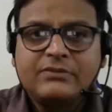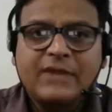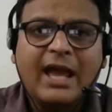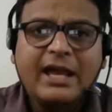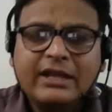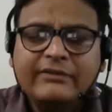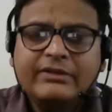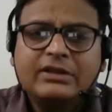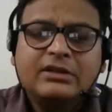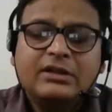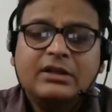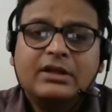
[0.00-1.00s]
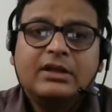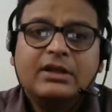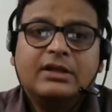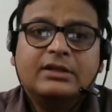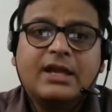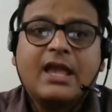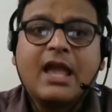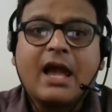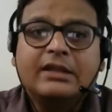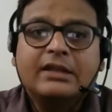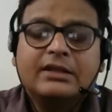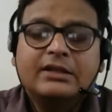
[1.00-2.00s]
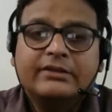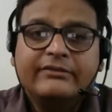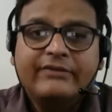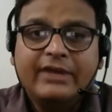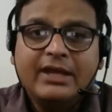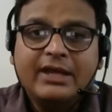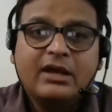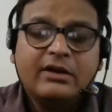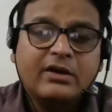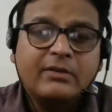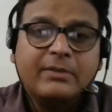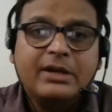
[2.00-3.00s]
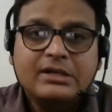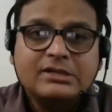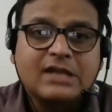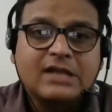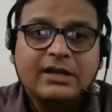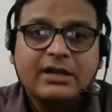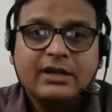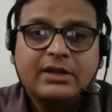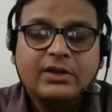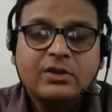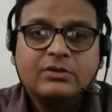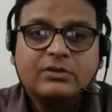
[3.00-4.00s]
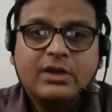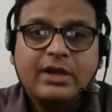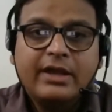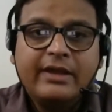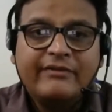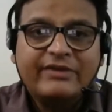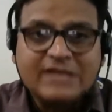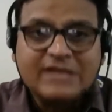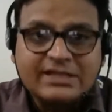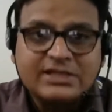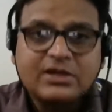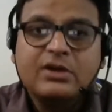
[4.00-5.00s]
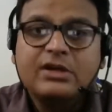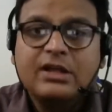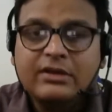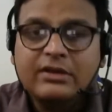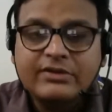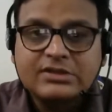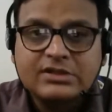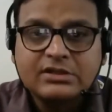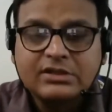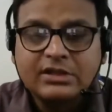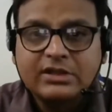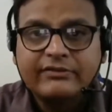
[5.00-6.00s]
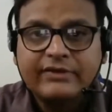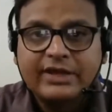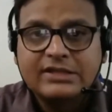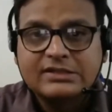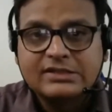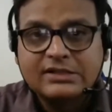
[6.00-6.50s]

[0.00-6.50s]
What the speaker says: and even the way government started, emphasizing on television, the way